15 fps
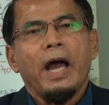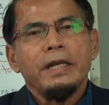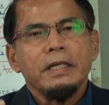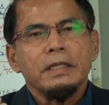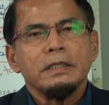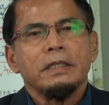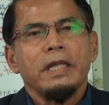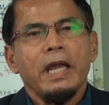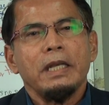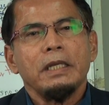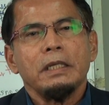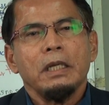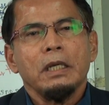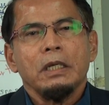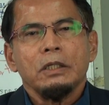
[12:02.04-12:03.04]

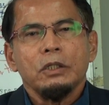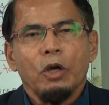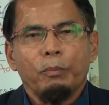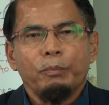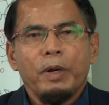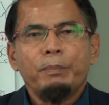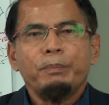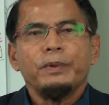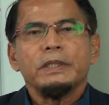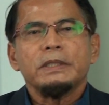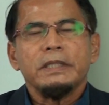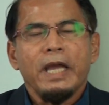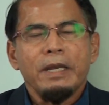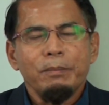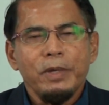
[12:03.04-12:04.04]
understand your
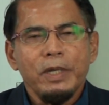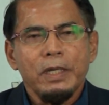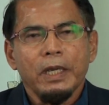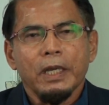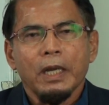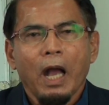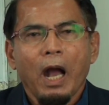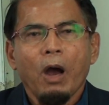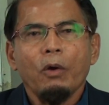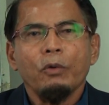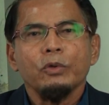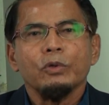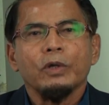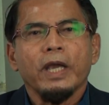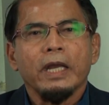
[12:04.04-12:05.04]
purpose and meaning and how
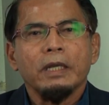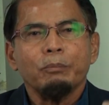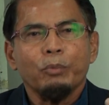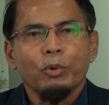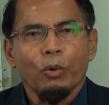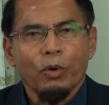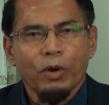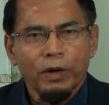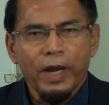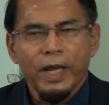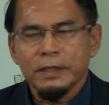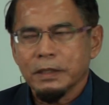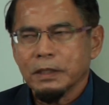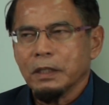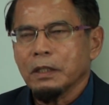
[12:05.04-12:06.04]
you can
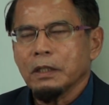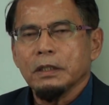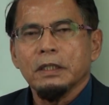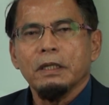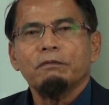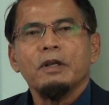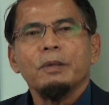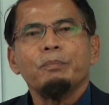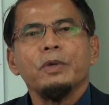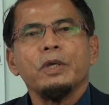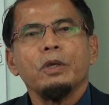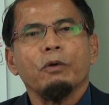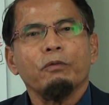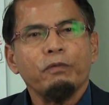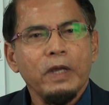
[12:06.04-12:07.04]
progress
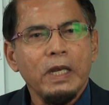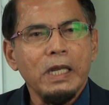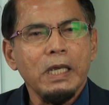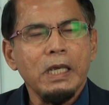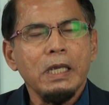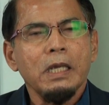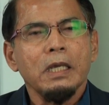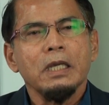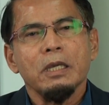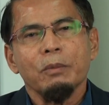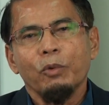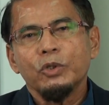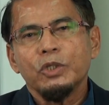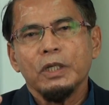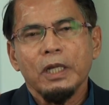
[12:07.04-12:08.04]
developing your feeling,
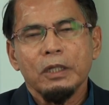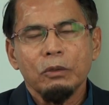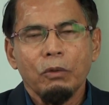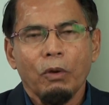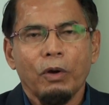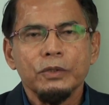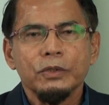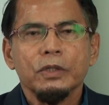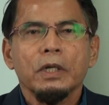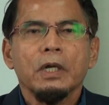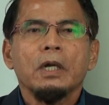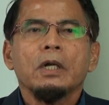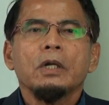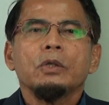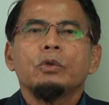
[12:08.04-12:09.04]
emotion and thoughts
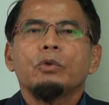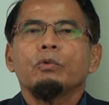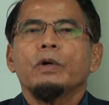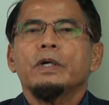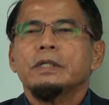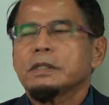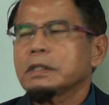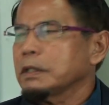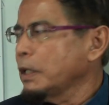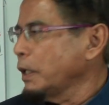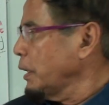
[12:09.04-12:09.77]
towards